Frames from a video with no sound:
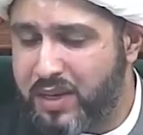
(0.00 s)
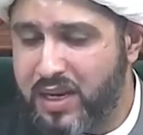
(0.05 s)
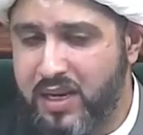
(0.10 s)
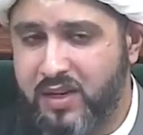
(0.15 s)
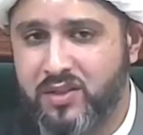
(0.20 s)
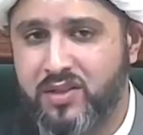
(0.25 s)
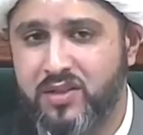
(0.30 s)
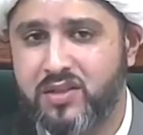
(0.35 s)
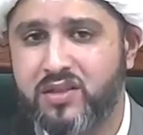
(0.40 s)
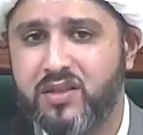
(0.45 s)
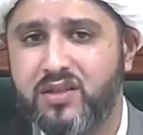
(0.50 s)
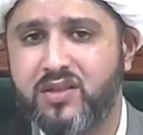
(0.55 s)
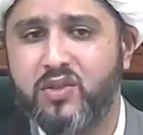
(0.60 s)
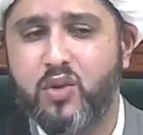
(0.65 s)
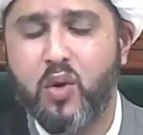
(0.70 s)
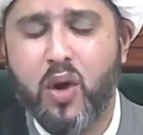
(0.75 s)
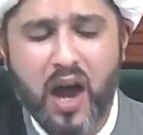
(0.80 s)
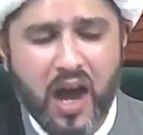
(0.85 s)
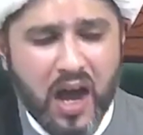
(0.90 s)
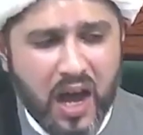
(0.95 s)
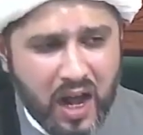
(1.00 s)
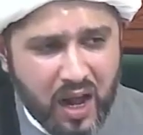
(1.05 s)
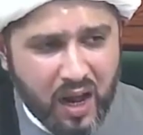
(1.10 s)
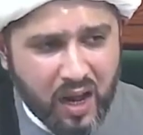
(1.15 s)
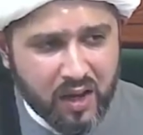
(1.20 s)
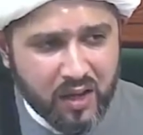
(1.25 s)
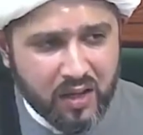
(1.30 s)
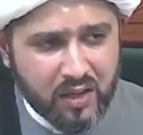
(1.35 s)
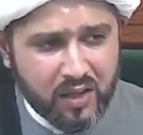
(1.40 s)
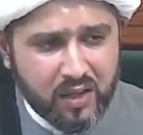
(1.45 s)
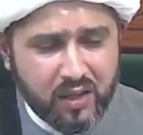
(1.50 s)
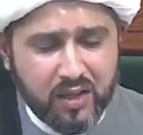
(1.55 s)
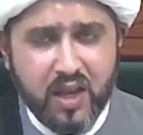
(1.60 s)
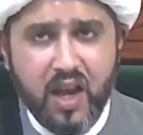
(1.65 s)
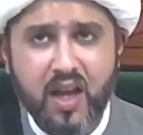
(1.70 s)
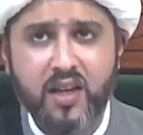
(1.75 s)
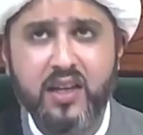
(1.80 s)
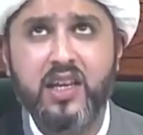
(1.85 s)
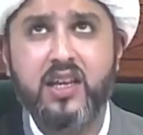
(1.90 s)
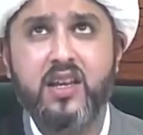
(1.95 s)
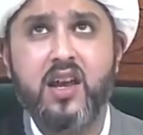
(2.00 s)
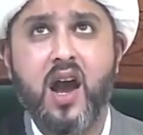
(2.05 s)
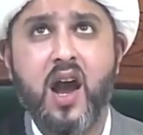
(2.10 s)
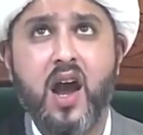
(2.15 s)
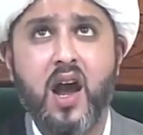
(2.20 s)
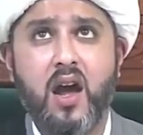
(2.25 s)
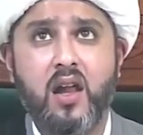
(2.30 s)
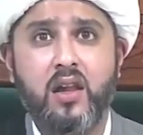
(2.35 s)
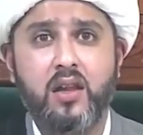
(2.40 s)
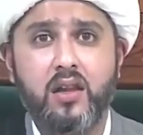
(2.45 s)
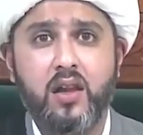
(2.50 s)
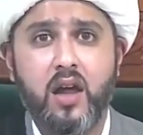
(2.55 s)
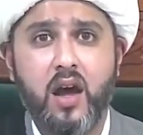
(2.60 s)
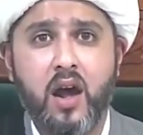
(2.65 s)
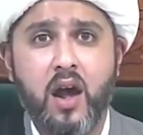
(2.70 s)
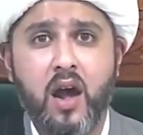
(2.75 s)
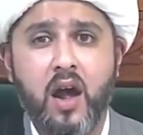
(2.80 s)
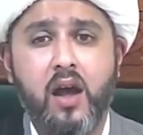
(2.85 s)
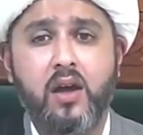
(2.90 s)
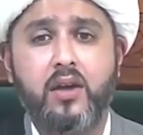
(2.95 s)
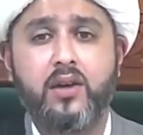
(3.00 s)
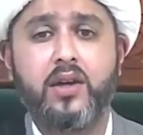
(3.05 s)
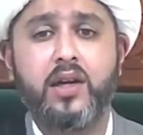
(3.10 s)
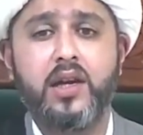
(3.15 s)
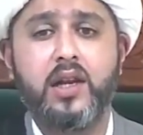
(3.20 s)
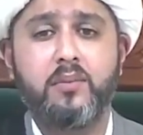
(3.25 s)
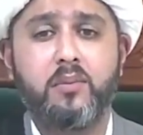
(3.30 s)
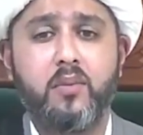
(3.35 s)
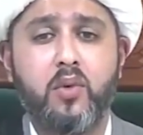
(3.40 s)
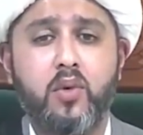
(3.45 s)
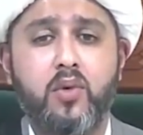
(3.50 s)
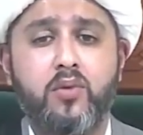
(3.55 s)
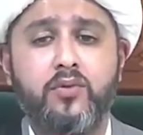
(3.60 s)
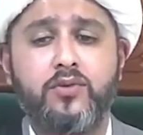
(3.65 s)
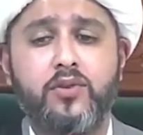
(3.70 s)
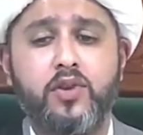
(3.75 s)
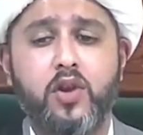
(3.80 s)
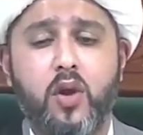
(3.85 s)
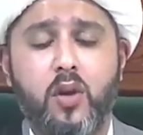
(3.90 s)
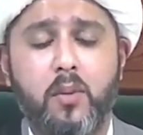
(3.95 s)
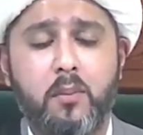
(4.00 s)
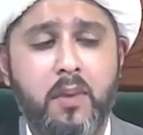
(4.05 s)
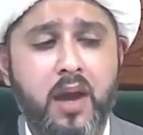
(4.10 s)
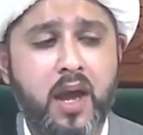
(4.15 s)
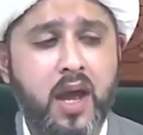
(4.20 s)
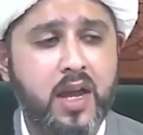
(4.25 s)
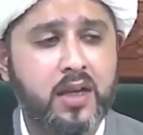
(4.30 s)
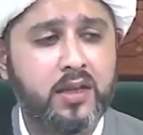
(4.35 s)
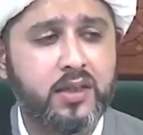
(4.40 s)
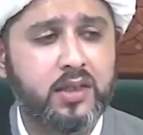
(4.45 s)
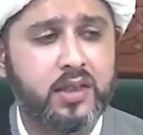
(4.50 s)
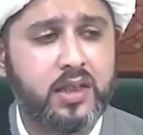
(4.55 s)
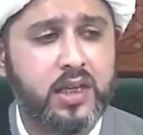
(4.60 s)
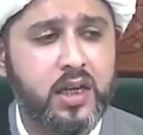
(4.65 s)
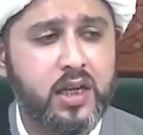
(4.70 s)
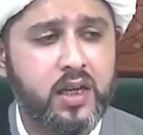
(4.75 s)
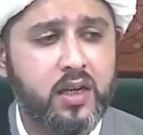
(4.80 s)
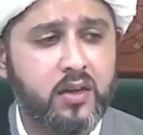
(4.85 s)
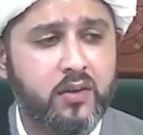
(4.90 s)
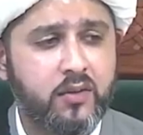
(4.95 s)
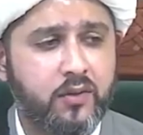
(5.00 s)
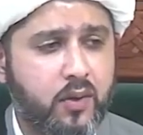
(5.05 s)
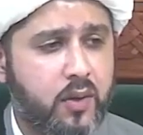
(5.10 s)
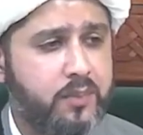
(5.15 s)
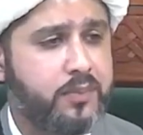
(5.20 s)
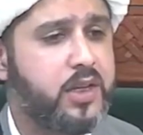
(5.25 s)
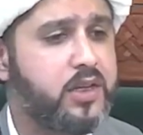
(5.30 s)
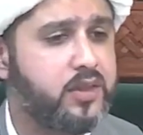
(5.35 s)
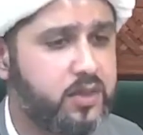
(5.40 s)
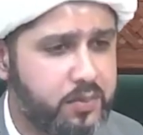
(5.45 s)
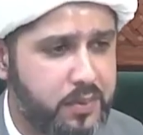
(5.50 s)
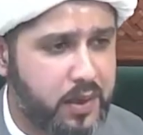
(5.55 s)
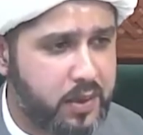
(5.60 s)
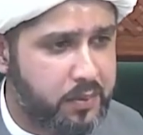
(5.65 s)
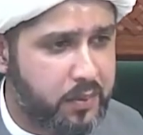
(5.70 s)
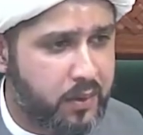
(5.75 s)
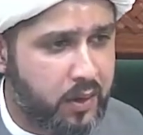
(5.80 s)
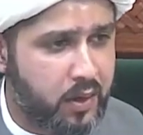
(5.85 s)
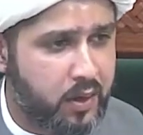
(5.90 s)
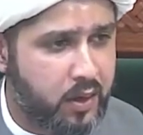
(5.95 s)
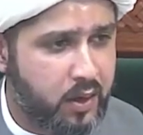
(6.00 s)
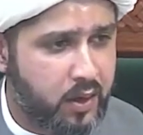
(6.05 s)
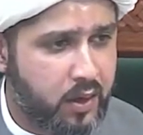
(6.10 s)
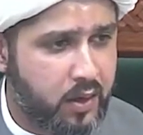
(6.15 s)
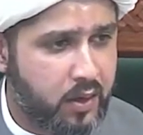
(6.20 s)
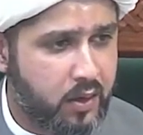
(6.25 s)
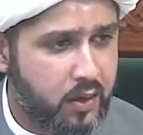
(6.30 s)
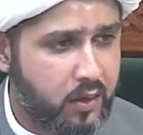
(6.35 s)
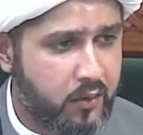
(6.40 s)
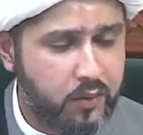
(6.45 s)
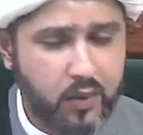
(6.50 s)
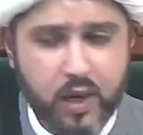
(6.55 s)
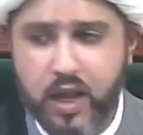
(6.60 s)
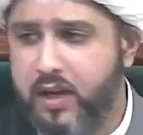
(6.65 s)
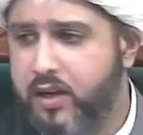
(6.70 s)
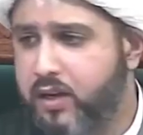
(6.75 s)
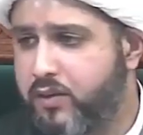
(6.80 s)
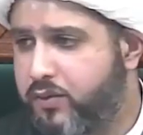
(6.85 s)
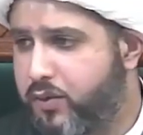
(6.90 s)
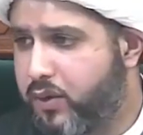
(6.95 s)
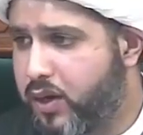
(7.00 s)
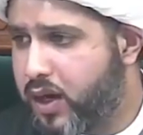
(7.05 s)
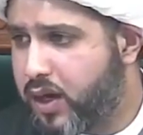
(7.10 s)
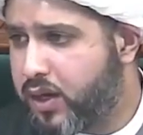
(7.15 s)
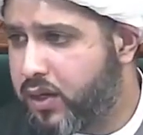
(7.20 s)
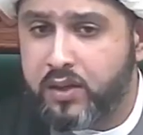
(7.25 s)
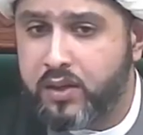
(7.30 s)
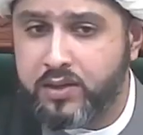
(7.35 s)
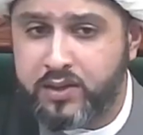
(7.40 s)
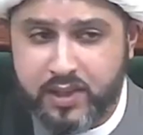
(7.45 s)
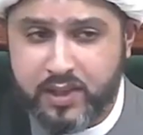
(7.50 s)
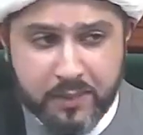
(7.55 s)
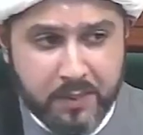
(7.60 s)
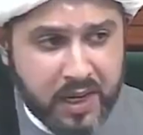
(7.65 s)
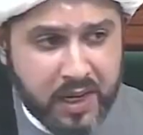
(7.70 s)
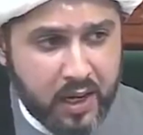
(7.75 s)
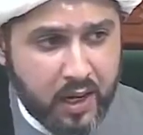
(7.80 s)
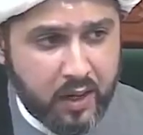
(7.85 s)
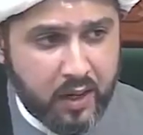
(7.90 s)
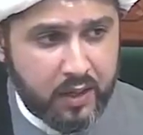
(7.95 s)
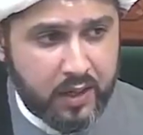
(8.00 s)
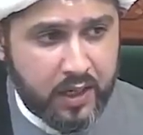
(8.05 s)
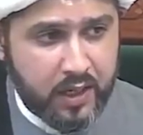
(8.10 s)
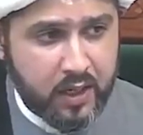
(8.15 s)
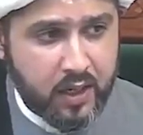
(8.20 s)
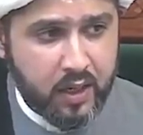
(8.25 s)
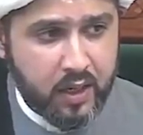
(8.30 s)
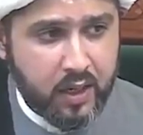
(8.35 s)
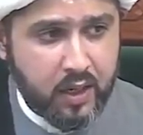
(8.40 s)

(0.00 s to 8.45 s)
means du'a. Yani, Ya Allah, remove your mercy from these people, Fulan and Fulan. Similarly,